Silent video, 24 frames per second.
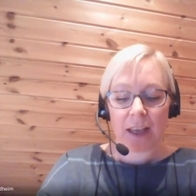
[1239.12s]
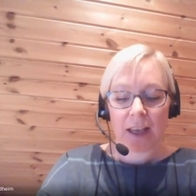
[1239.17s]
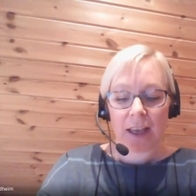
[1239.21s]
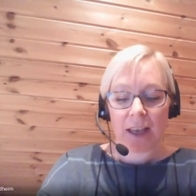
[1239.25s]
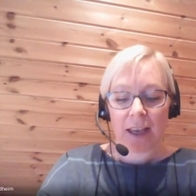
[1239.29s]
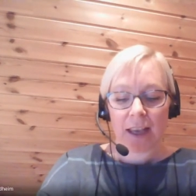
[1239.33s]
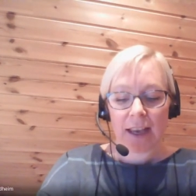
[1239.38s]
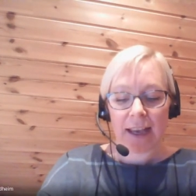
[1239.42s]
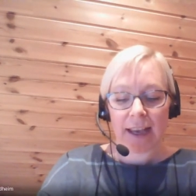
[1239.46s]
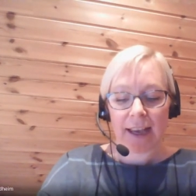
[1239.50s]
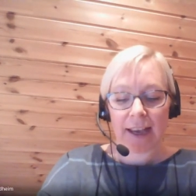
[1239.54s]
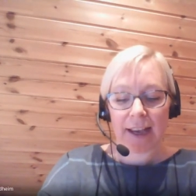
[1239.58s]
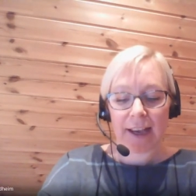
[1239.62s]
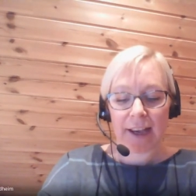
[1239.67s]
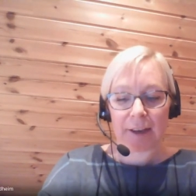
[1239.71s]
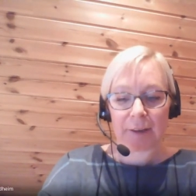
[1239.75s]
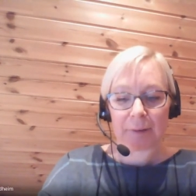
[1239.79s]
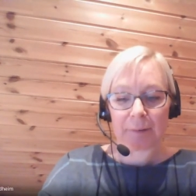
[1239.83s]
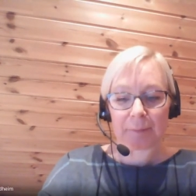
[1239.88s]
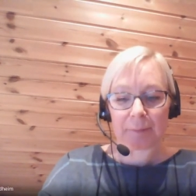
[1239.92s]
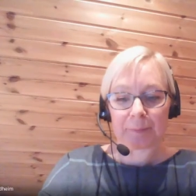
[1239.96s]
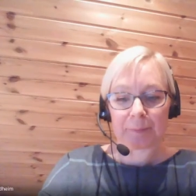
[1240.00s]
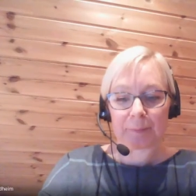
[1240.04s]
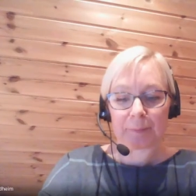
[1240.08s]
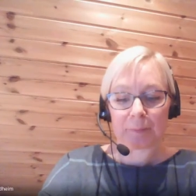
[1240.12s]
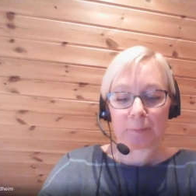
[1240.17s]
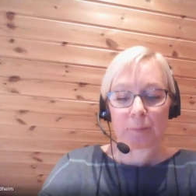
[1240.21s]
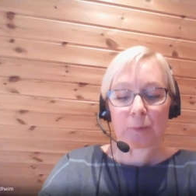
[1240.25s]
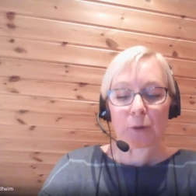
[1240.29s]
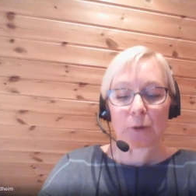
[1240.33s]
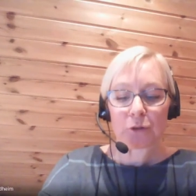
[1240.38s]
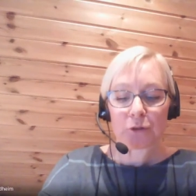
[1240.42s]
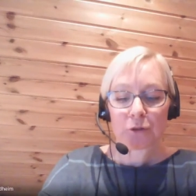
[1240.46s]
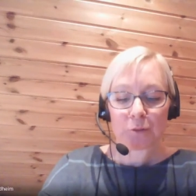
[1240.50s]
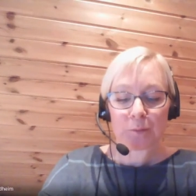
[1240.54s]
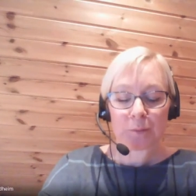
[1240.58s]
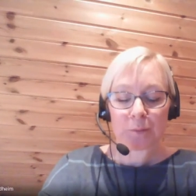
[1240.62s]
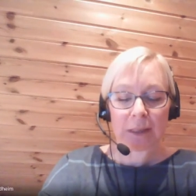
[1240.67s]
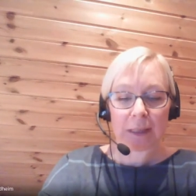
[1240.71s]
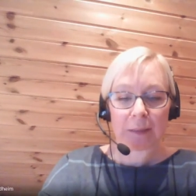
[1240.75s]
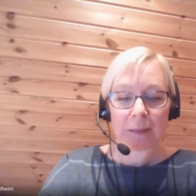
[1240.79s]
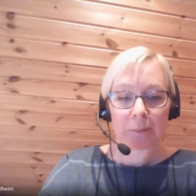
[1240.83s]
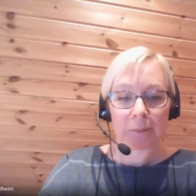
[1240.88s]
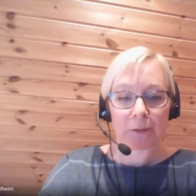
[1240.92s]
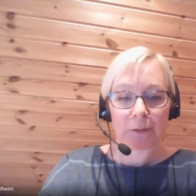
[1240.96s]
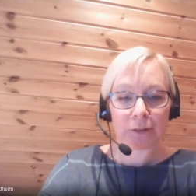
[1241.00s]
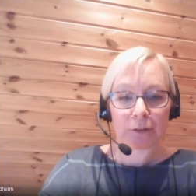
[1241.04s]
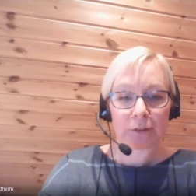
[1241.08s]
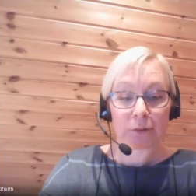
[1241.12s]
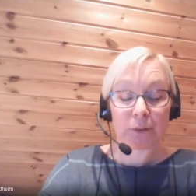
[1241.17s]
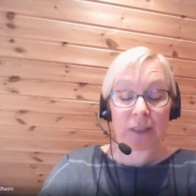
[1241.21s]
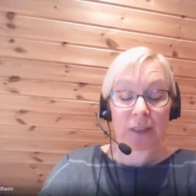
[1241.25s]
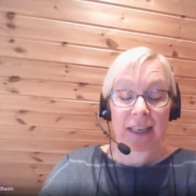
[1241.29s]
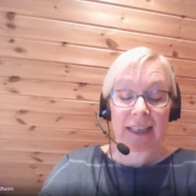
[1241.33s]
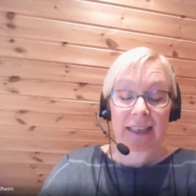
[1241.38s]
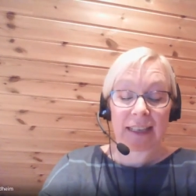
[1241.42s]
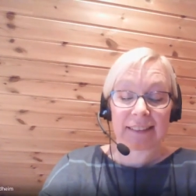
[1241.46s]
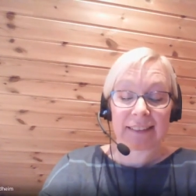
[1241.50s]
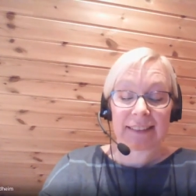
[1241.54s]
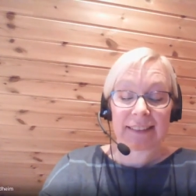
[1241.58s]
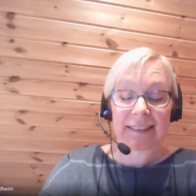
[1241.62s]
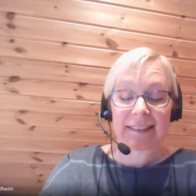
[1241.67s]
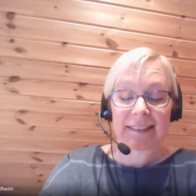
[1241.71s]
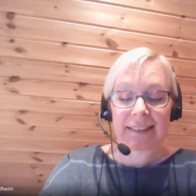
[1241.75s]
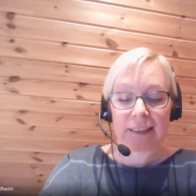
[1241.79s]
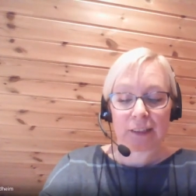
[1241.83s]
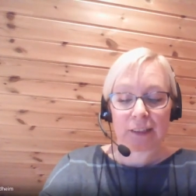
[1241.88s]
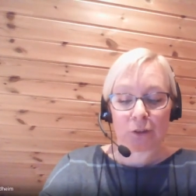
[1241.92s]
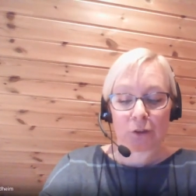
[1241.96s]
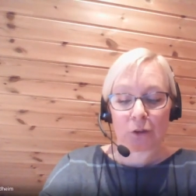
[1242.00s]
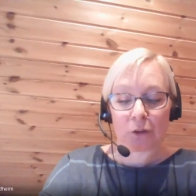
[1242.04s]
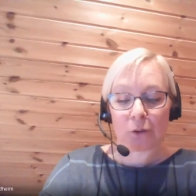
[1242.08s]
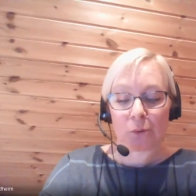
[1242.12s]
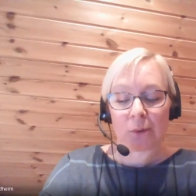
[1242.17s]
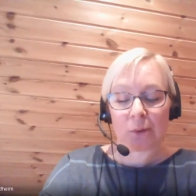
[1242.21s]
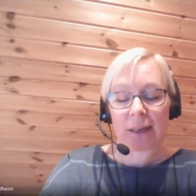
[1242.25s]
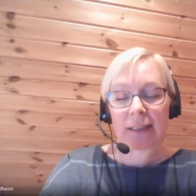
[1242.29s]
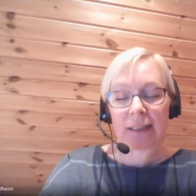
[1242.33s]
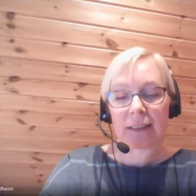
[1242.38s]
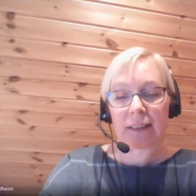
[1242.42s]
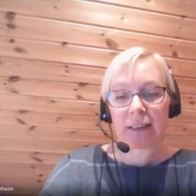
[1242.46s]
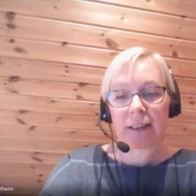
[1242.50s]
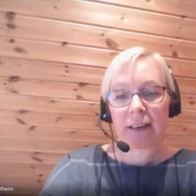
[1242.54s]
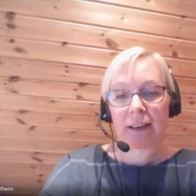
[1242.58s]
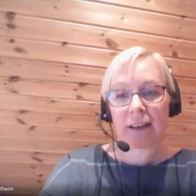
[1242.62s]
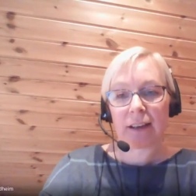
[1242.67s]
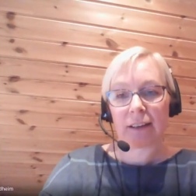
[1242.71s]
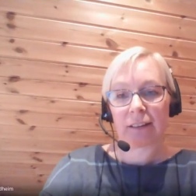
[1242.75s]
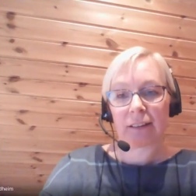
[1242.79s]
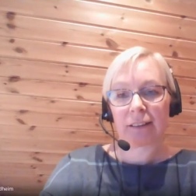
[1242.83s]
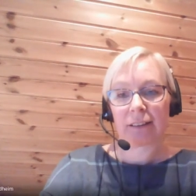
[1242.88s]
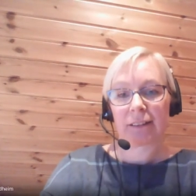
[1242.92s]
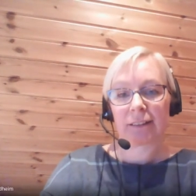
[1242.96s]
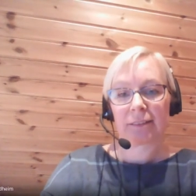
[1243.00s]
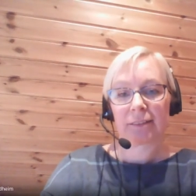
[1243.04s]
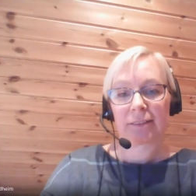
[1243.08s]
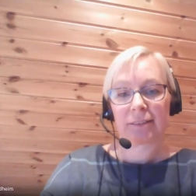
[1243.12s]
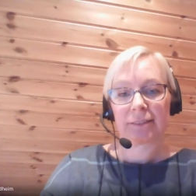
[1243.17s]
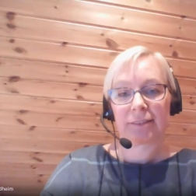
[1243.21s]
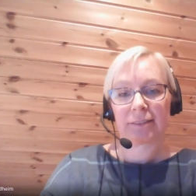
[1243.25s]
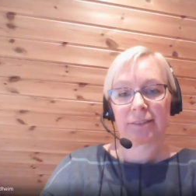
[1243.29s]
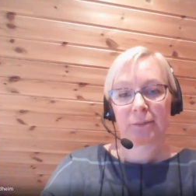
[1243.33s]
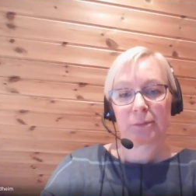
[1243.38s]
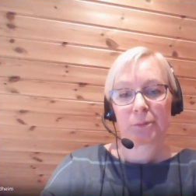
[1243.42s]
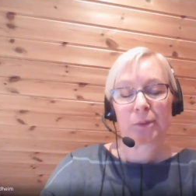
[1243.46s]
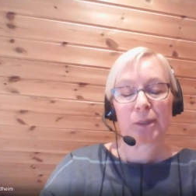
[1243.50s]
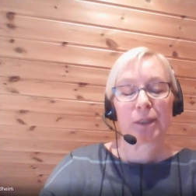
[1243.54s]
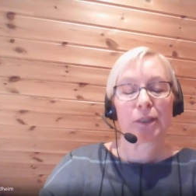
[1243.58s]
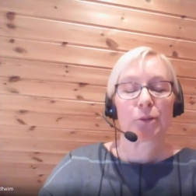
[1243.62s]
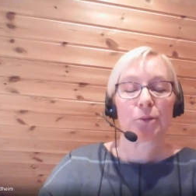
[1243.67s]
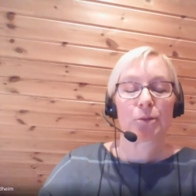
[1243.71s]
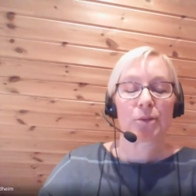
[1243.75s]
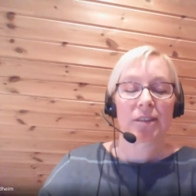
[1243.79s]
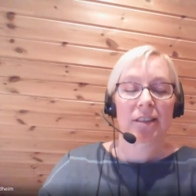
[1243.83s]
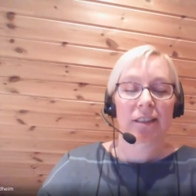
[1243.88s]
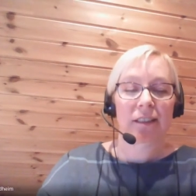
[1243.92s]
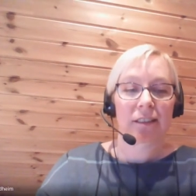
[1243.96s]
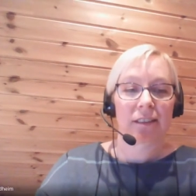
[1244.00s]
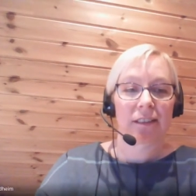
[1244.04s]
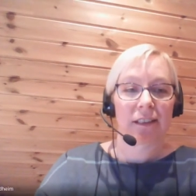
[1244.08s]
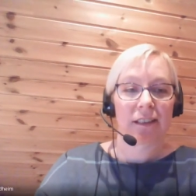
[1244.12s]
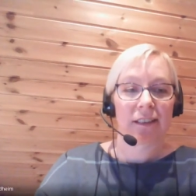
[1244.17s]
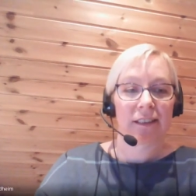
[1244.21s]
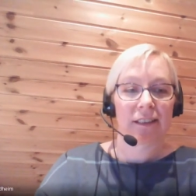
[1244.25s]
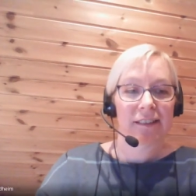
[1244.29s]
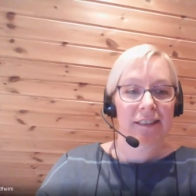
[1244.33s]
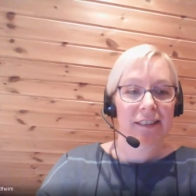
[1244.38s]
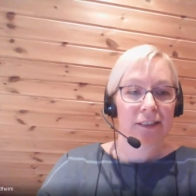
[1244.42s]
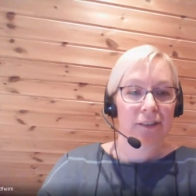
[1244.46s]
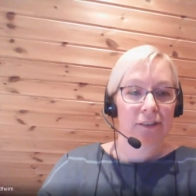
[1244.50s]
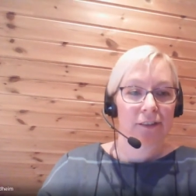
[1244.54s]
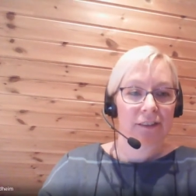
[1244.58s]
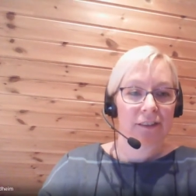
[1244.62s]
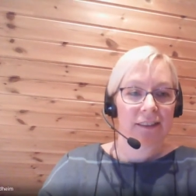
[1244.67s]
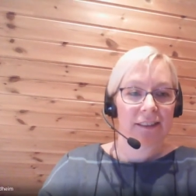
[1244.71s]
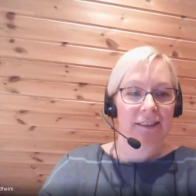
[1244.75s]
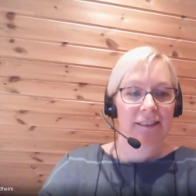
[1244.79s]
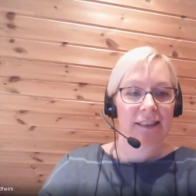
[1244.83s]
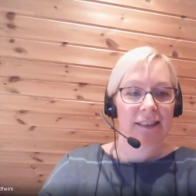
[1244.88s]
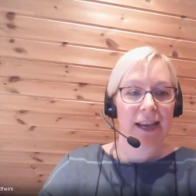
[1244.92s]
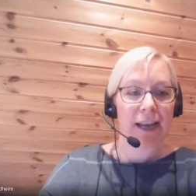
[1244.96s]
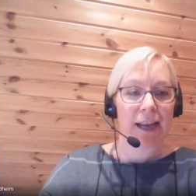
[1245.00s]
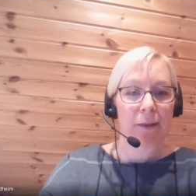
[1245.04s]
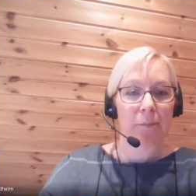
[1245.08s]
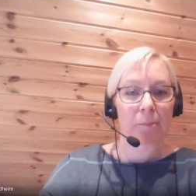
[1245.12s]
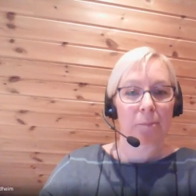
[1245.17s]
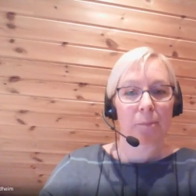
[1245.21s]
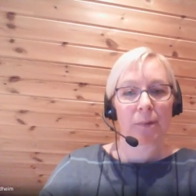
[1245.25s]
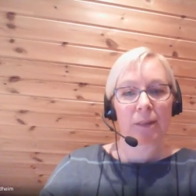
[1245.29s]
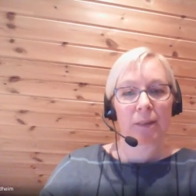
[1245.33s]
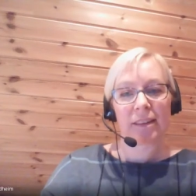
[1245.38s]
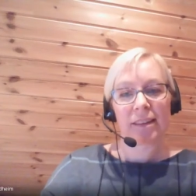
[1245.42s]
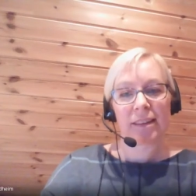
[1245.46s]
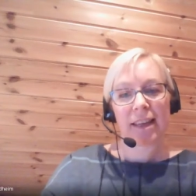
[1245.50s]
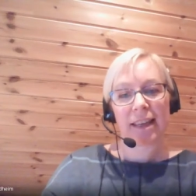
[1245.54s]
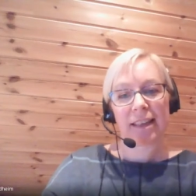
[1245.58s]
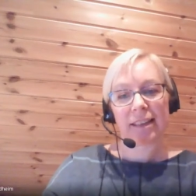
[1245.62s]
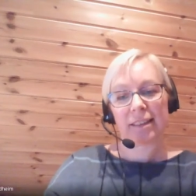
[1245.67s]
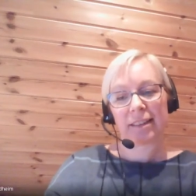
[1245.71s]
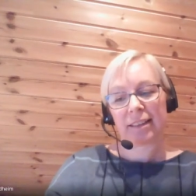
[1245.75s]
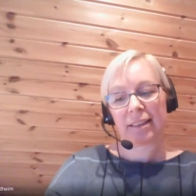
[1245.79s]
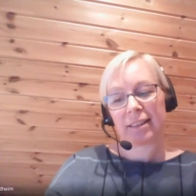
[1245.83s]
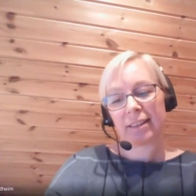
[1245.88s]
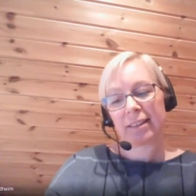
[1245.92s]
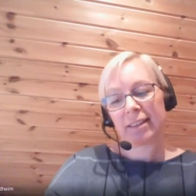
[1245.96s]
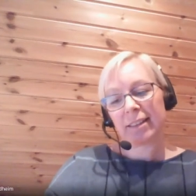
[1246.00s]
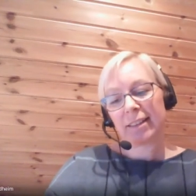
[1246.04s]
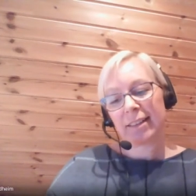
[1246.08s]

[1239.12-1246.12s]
Um, most people today, at least in Norway, are we use technology all the time, but then